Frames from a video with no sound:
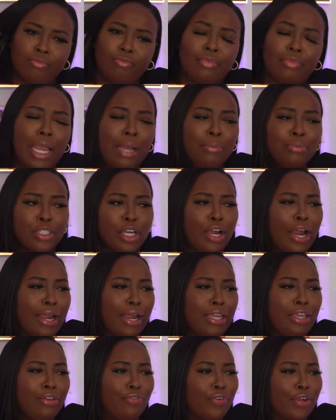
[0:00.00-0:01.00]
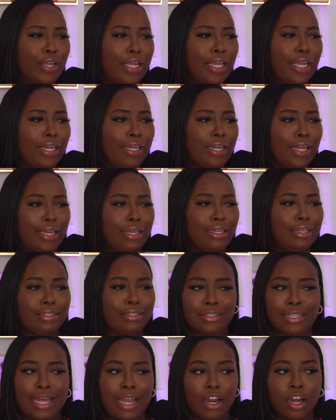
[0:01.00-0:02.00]
I'm sorry. I keep forgetting that it's
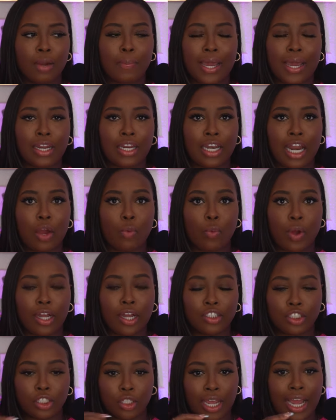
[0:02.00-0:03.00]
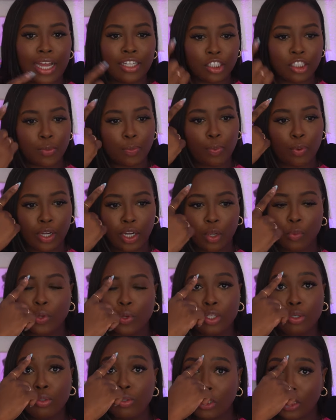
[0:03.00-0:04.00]
not everybody not watching. I just pointed, when
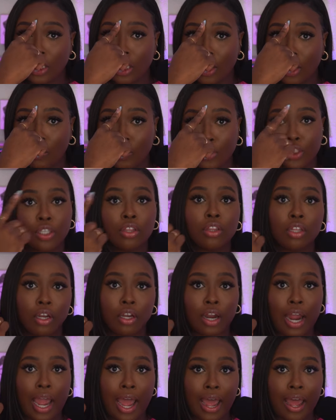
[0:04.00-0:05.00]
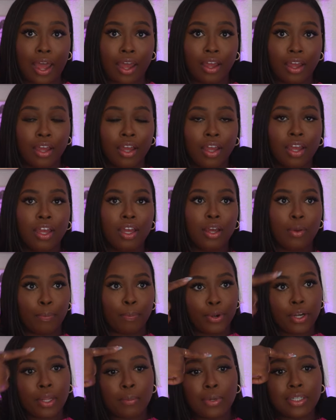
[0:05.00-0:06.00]
you see it with your third eye,
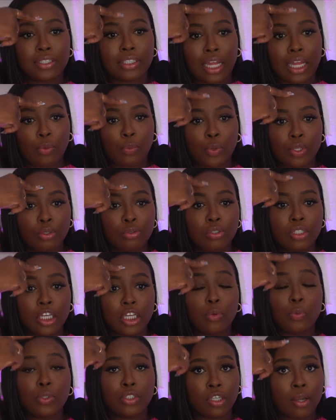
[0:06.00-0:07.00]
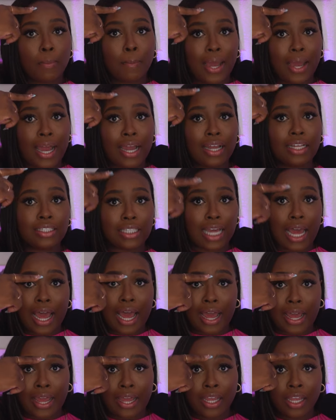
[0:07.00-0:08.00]
pretty much like when you see it with your mind's
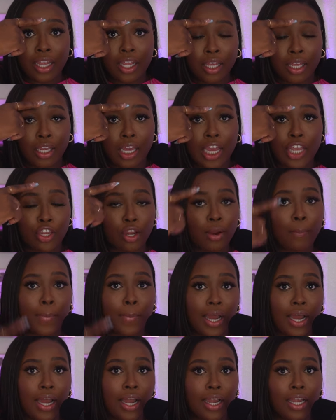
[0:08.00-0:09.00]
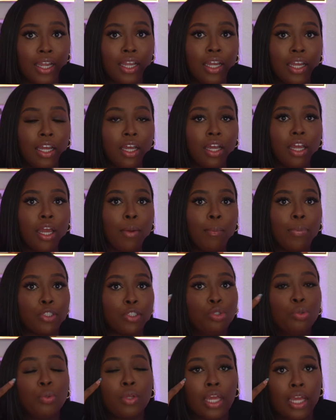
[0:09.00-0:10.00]
eye and your mind, but
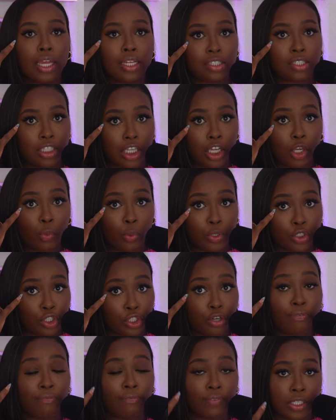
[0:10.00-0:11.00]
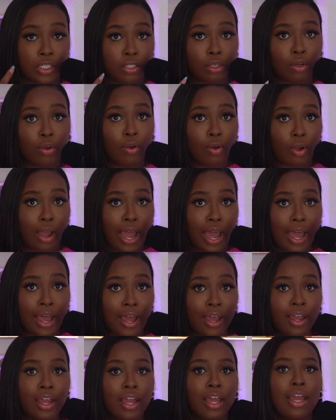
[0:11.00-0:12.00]
you can't see it with your physical eye,
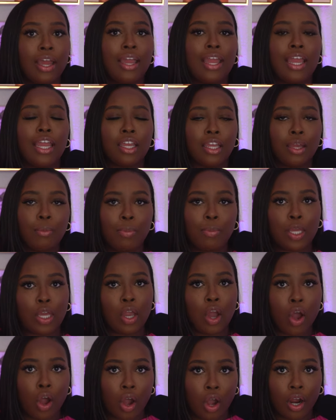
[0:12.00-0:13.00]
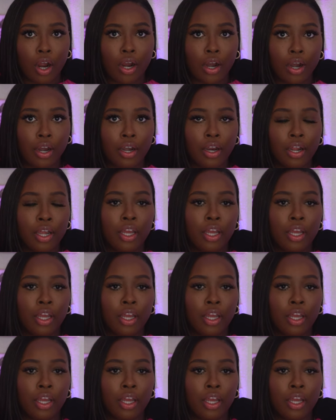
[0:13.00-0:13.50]
it can be hard.